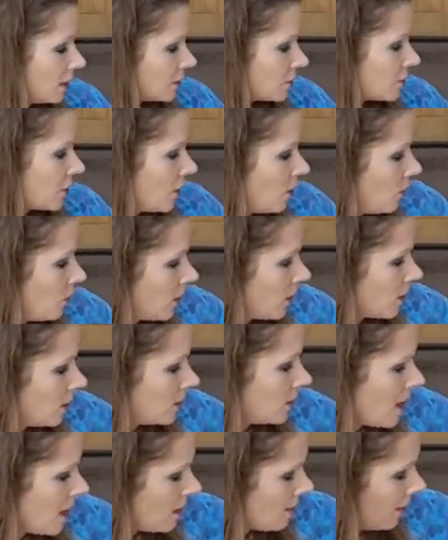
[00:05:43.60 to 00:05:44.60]
So we're
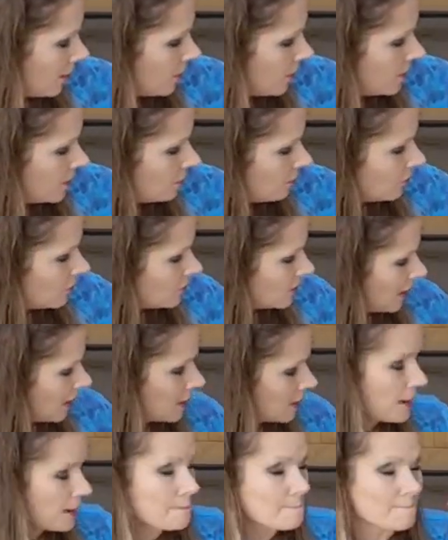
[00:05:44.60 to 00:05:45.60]
going to talk about this for a
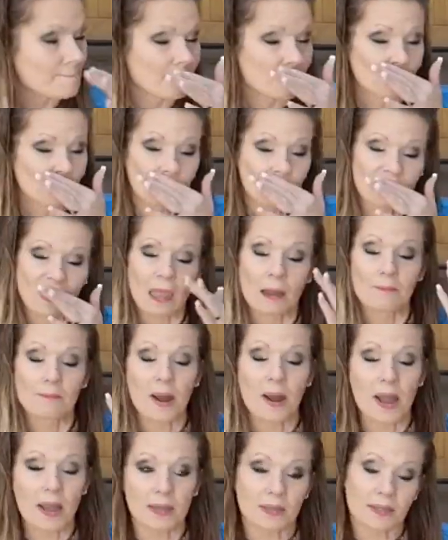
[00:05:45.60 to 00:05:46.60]
second.
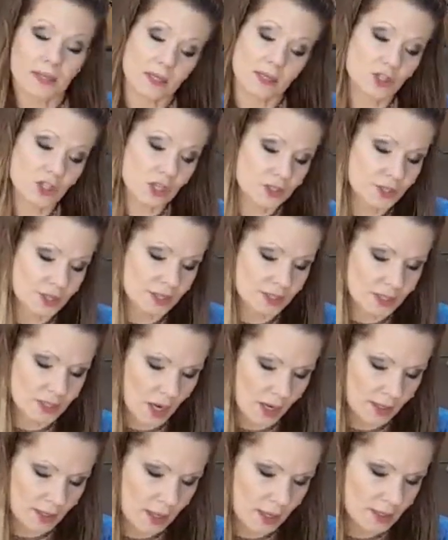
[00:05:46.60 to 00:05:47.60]
But just as
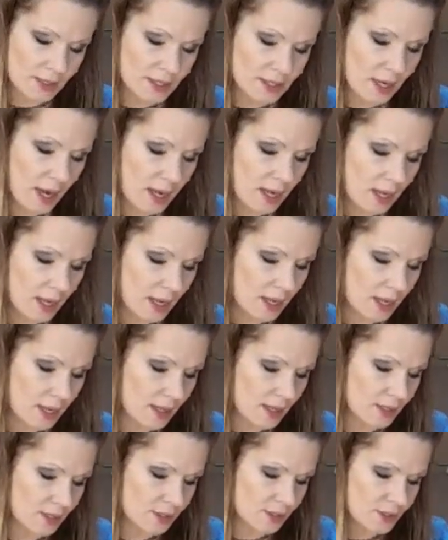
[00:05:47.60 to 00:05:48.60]
kind of
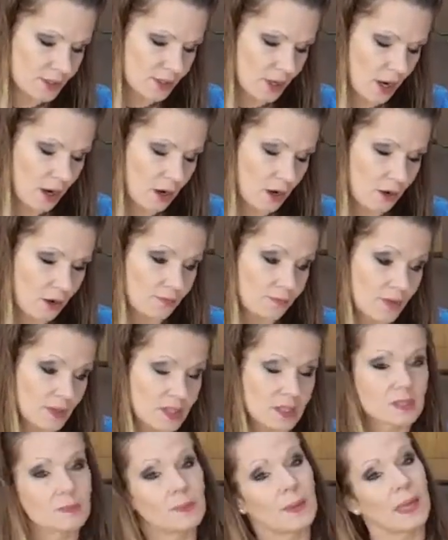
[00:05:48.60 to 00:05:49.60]

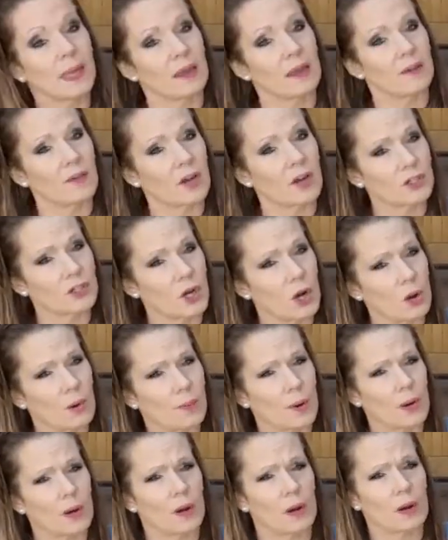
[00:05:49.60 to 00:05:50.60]
this is the beginning of
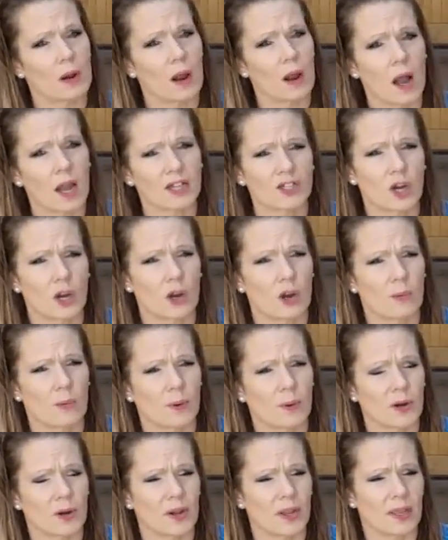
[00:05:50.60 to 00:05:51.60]
October.
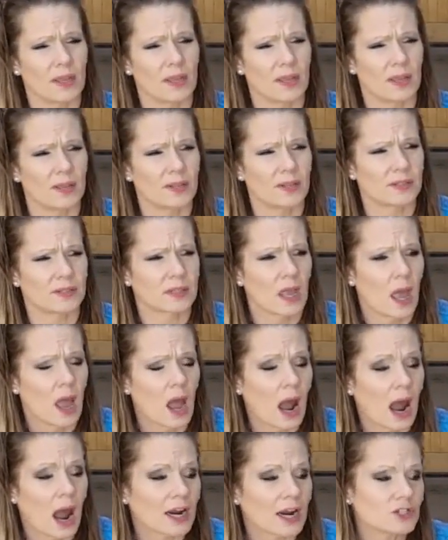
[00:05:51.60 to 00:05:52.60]
October is,
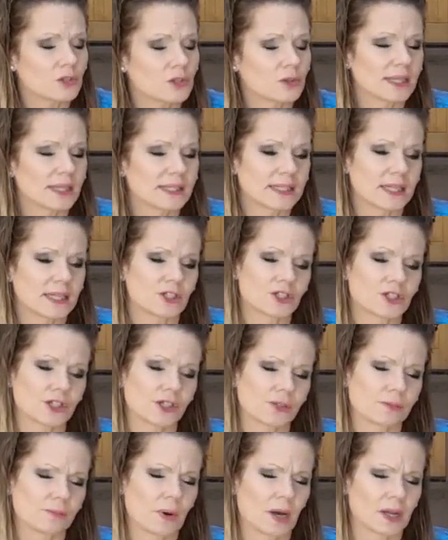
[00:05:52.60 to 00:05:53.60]
I do like to hit
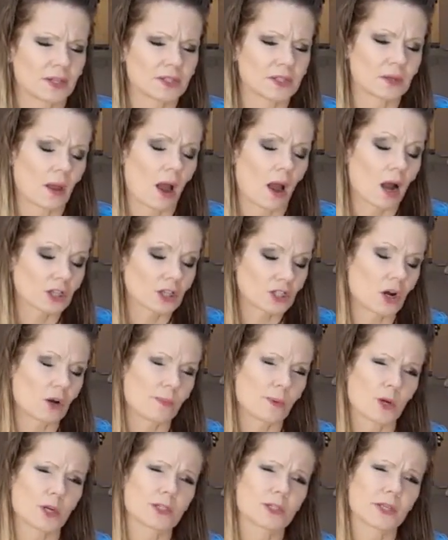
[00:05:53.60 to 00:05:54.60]
certain months.
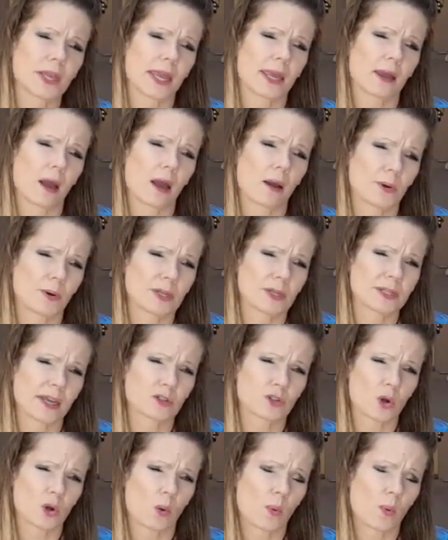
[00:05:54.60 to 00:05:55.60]
October is Breast
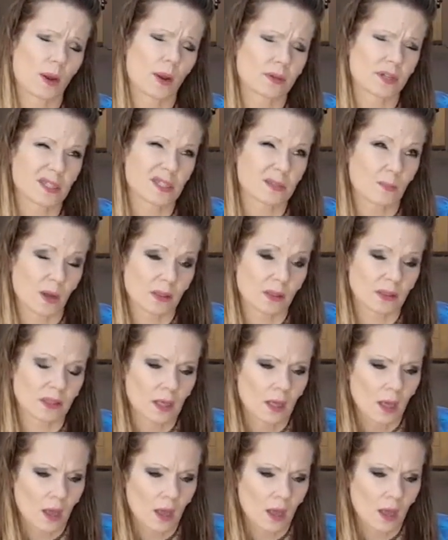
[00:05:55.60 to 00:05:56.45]
Cancer Awareness Month.